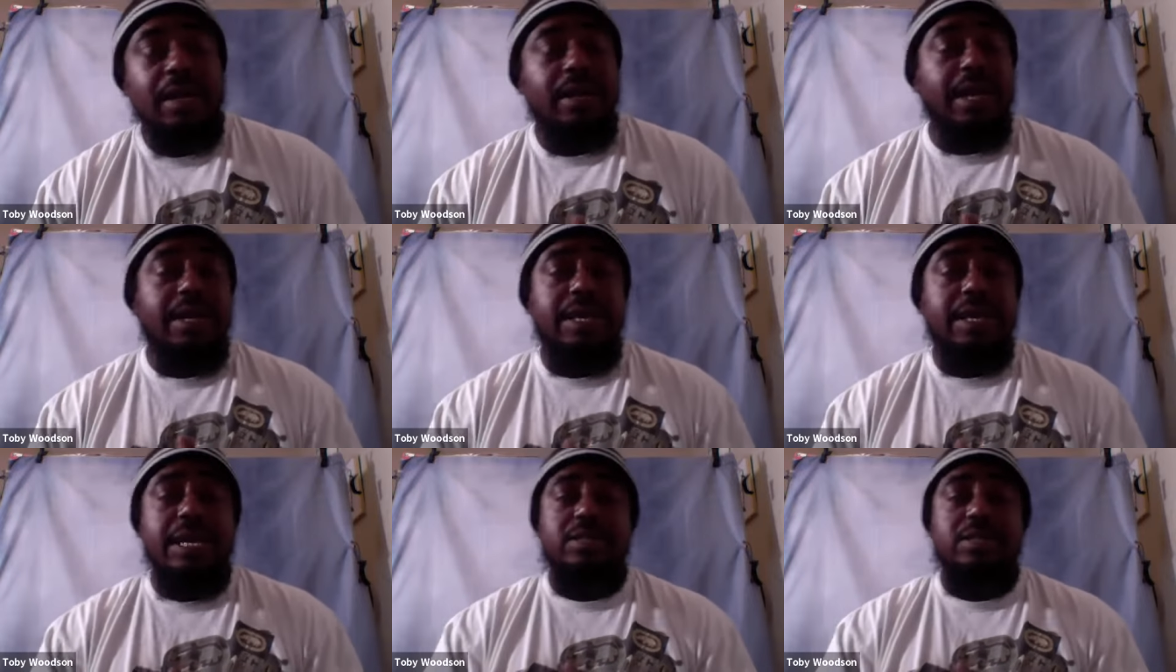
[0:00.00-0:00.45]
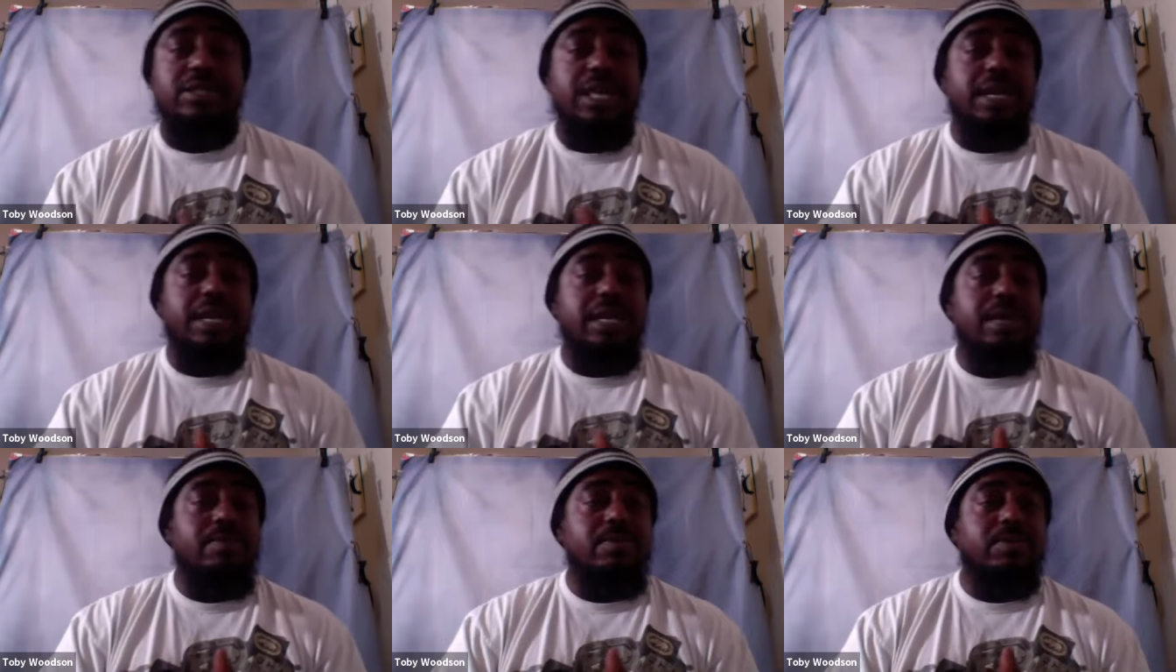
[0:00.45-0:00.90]
like he
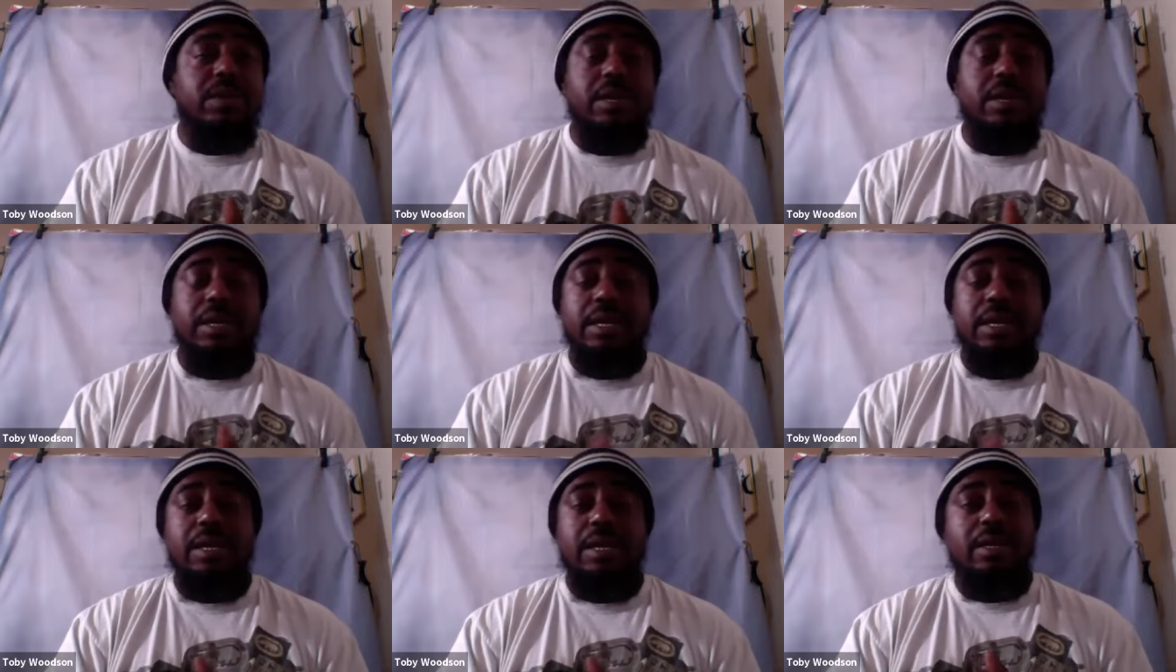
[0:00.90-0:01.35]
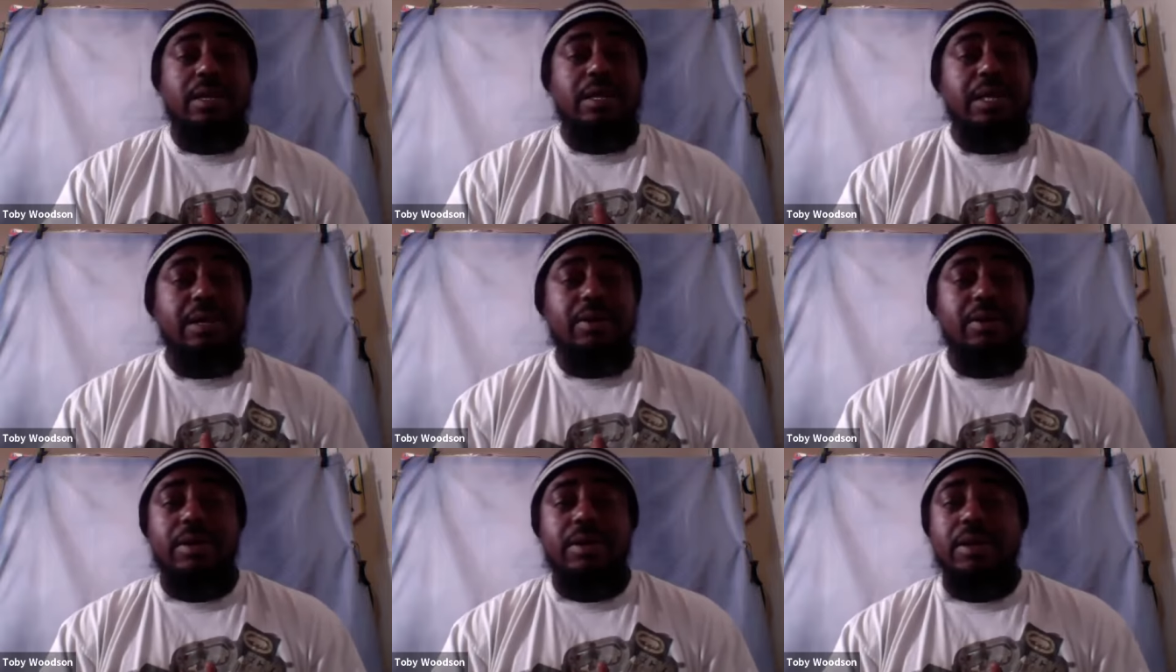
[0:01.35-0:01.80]
said he was going to get a
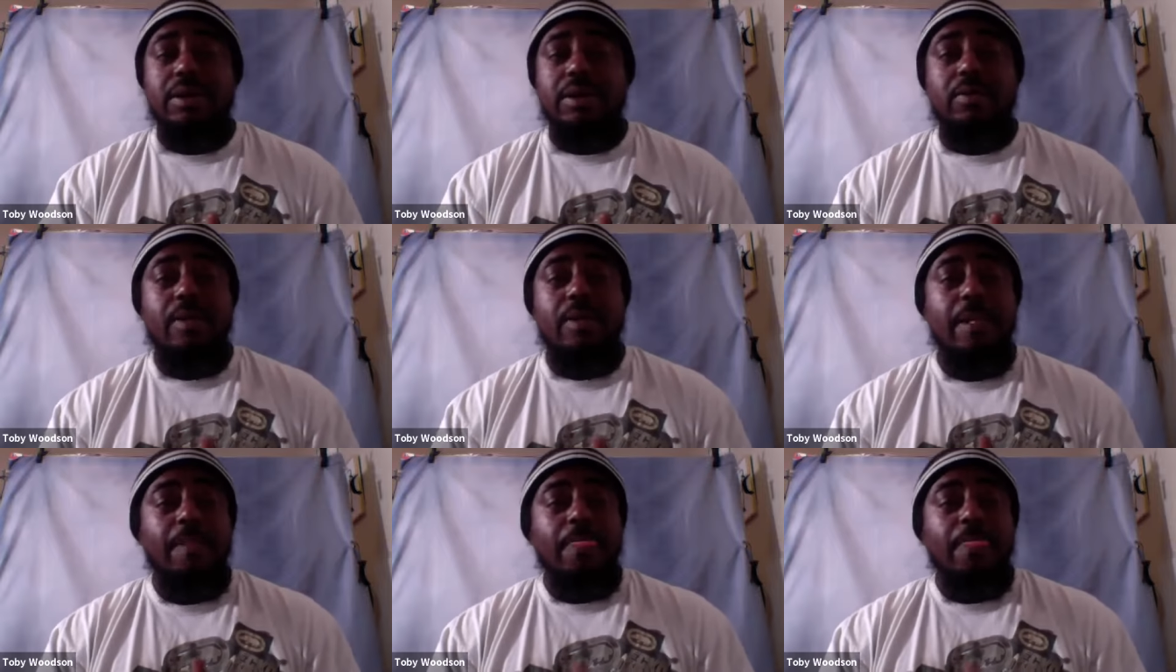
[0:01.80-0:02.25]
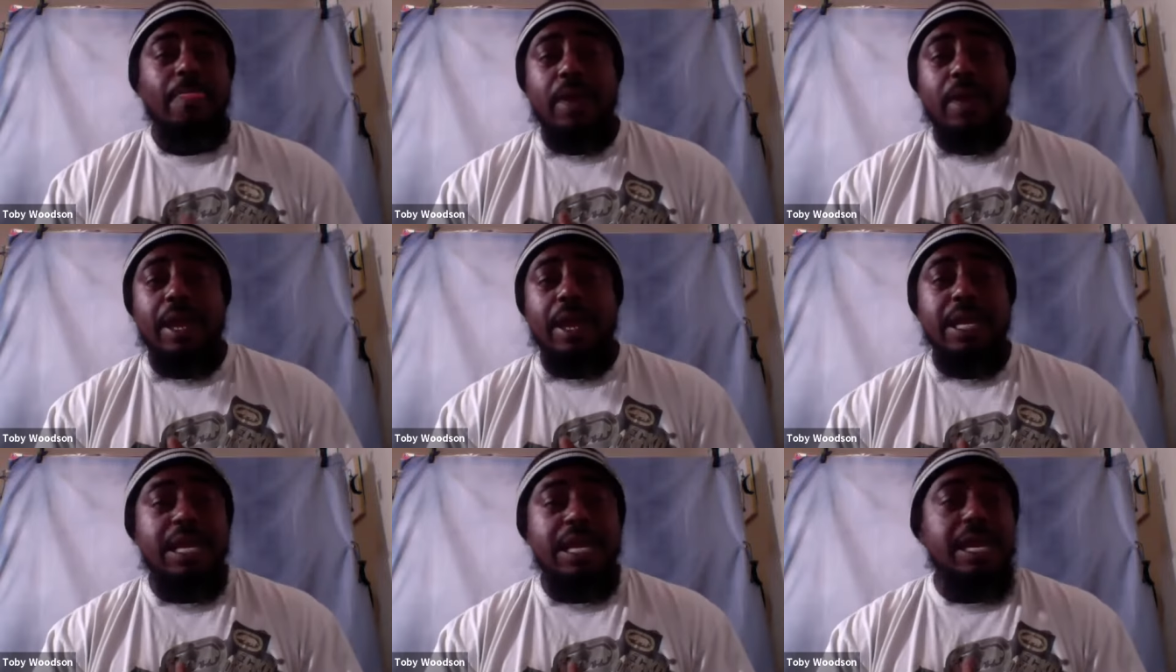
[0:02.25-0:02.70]
year ago, right?